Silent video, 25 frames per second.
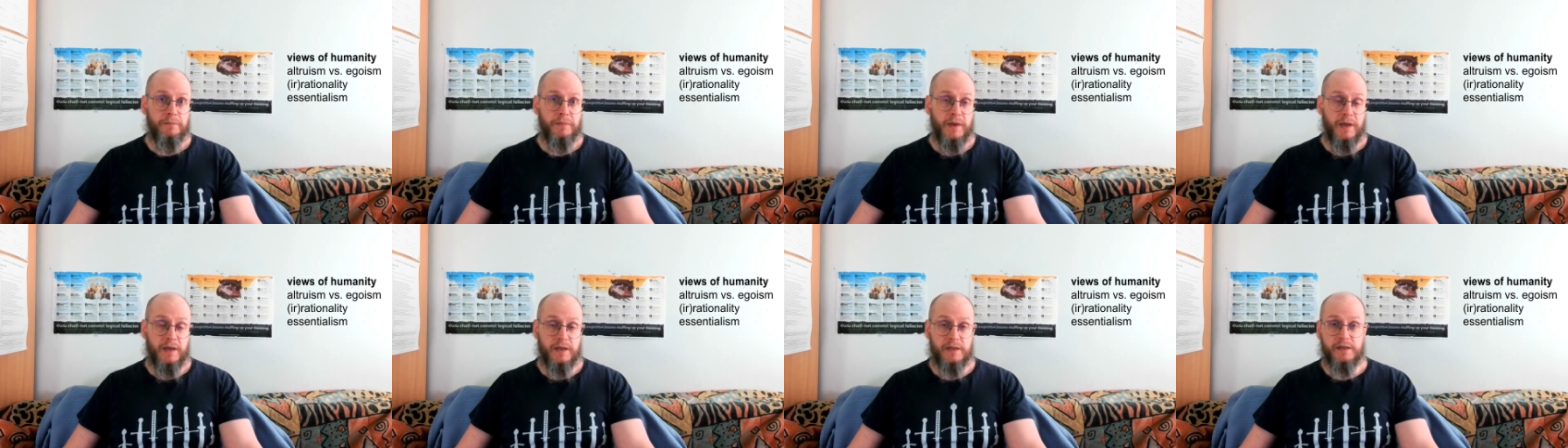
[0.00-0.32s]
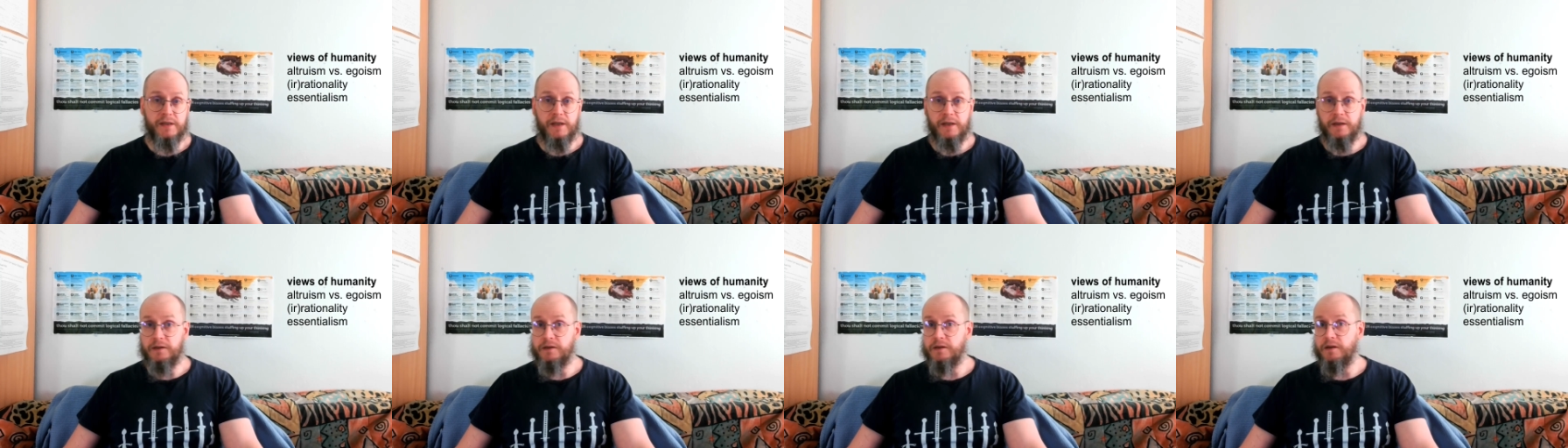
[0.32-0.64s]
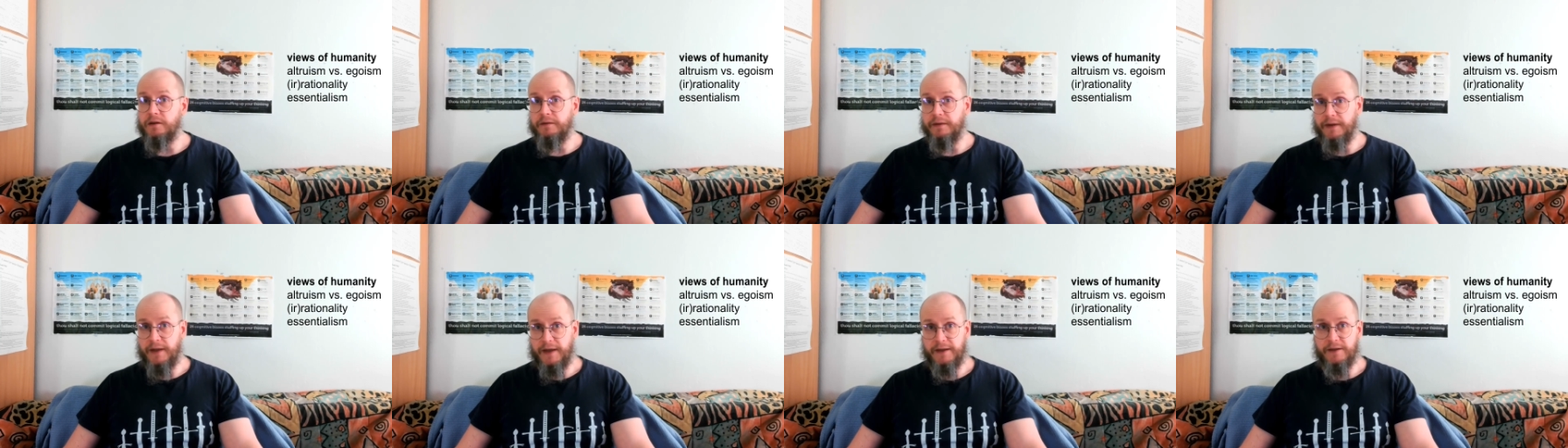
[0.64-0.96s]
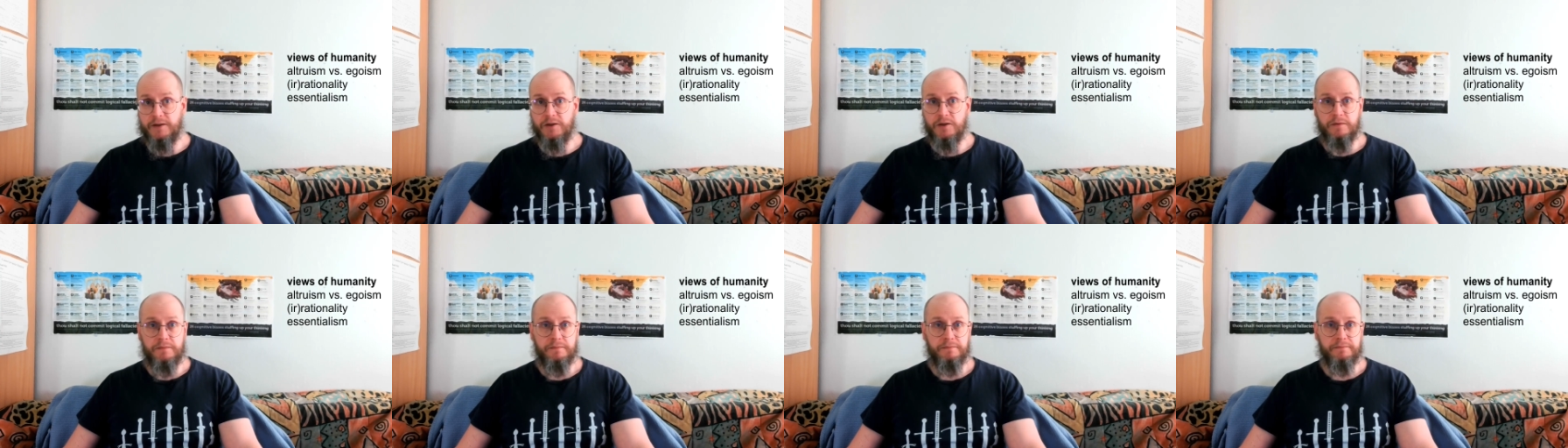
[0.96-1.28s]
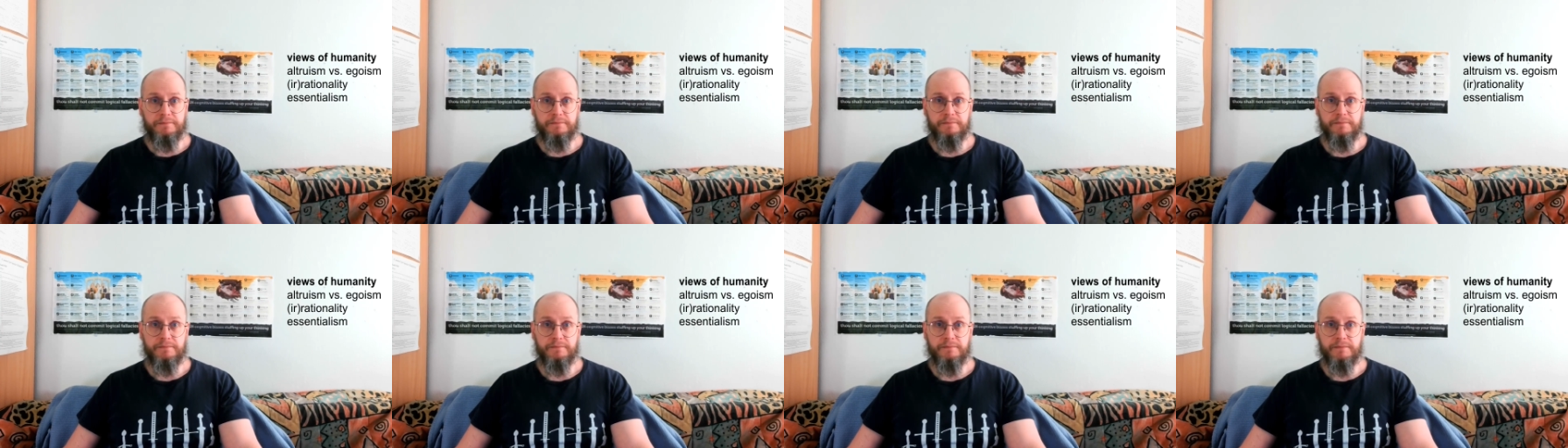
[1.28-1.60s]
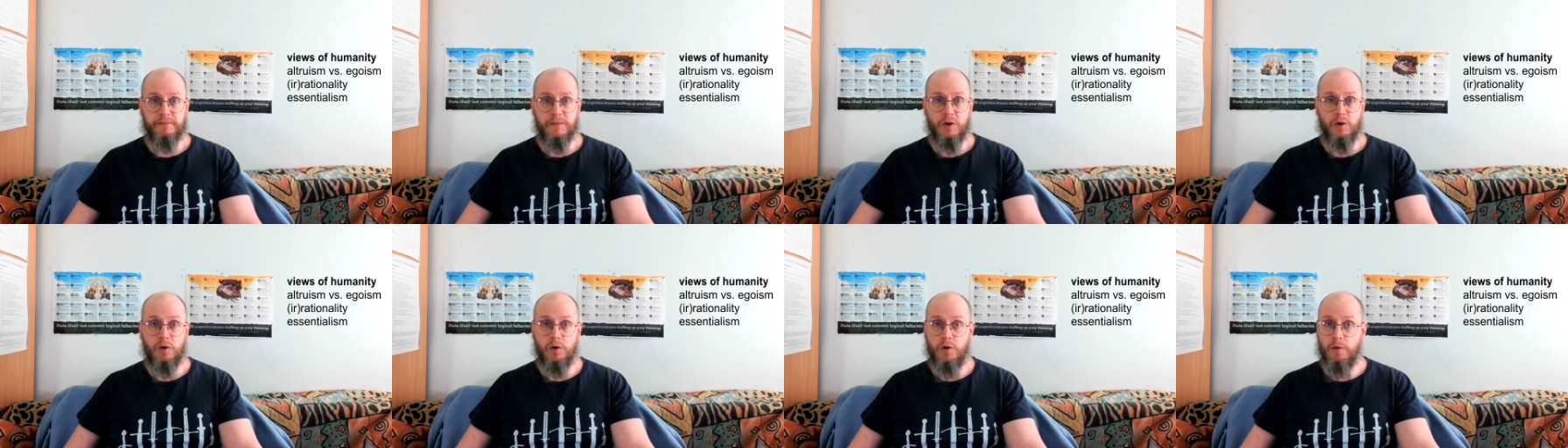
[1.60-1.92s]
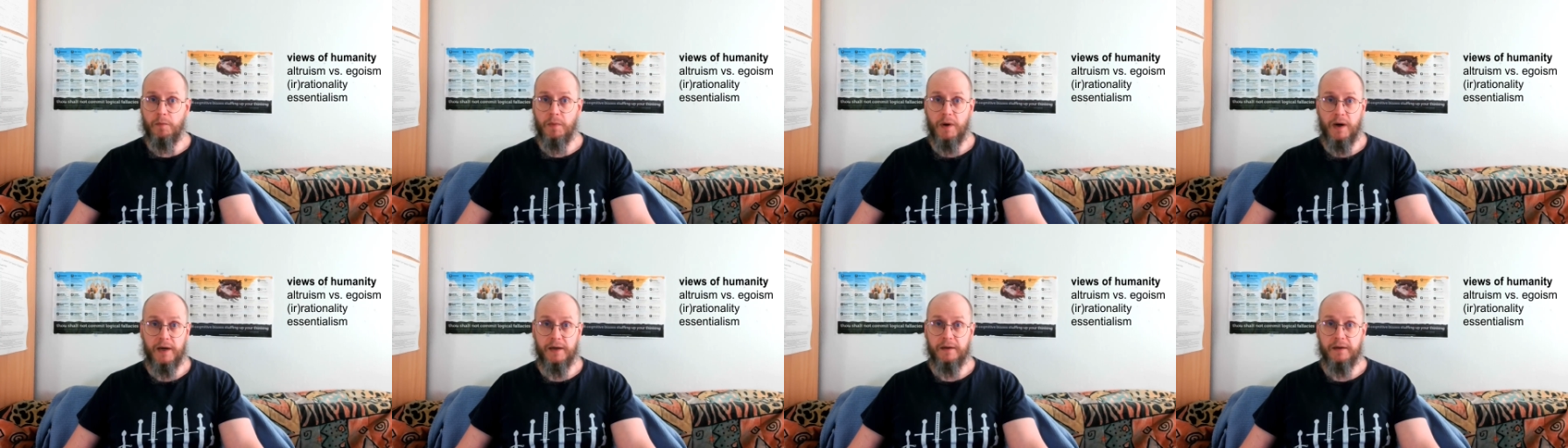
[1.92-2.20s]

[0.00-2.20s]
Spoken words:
essential nature, or by